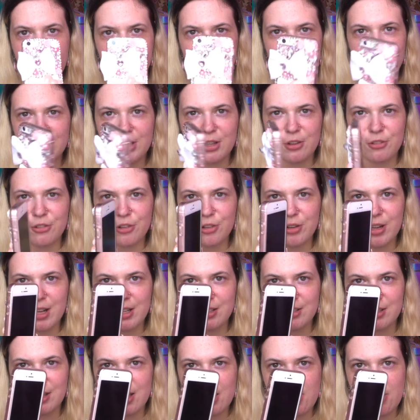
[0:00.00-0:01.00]
The iPhone
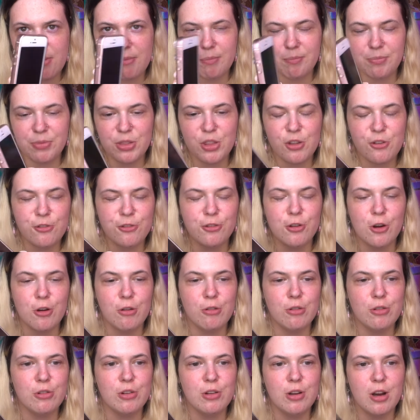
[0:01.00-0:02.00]
SE, the
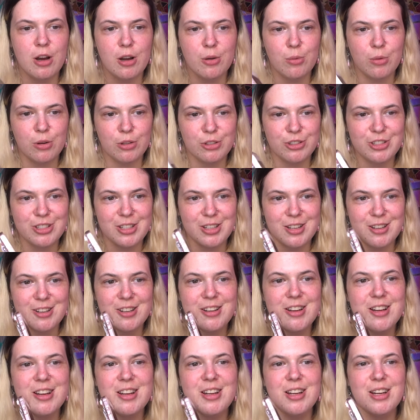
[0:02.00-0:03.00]
phone I wanted
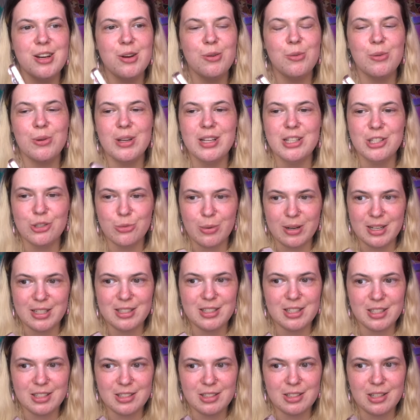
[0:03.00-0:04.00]
in
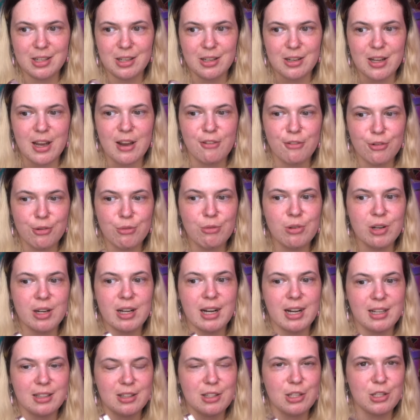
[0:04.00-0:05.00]
2016. Everyone
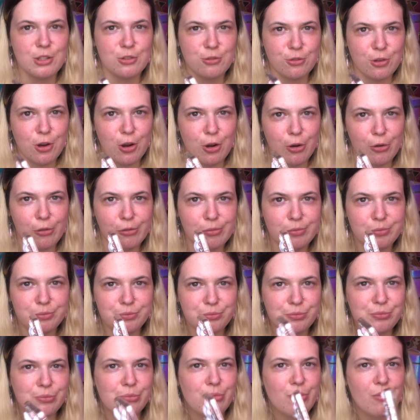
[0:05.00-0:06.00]
had this phone
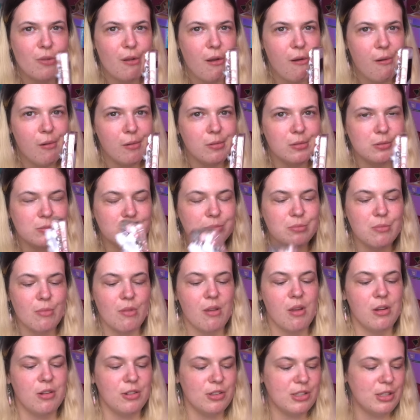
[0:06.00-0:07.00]

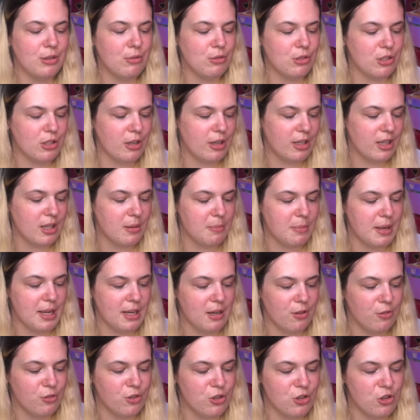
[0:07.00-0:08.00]
because it was like the
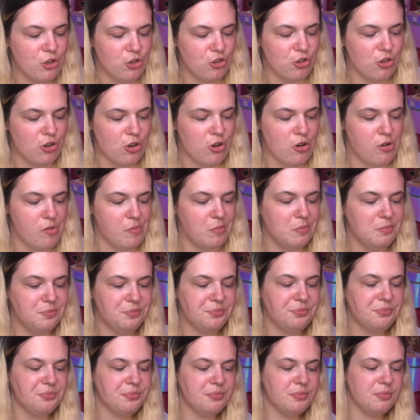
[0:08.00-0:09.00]
better version
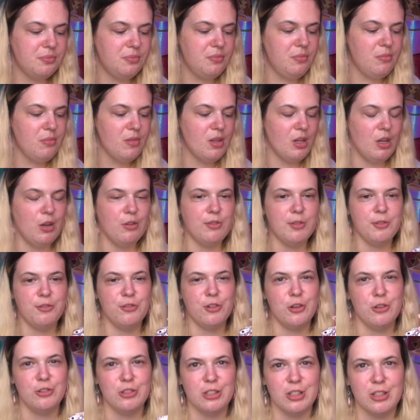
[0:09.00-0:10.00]
of the
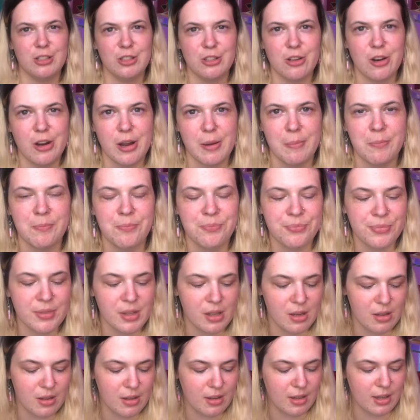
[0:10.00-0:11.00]
phones at the time.
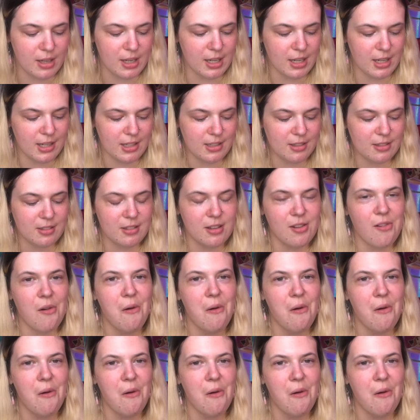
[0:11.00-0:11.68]
And